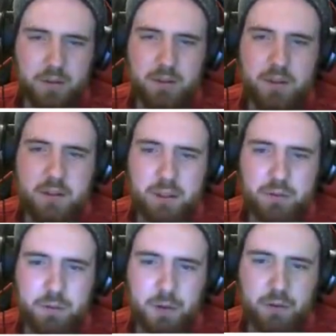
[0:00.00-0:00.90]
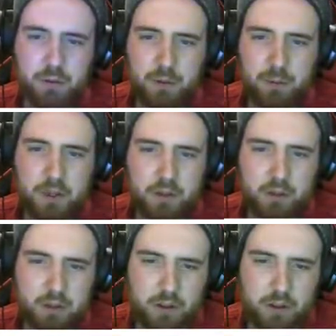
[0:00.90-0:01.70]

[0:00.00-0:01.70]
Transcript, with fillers: That's the safest way of doing it, making sure that I